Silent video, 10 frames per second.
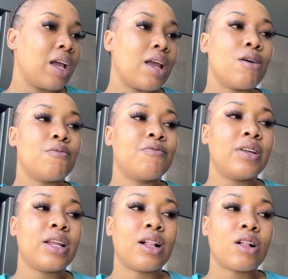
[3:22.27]
and
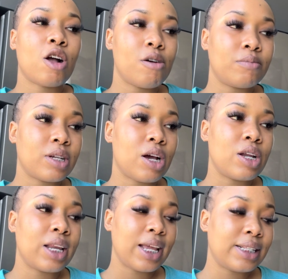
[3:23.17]
hopefully I'll calm
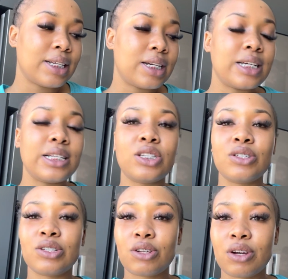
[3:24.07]
down later and do
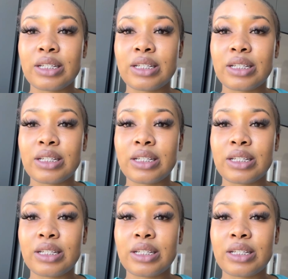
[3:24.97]
a story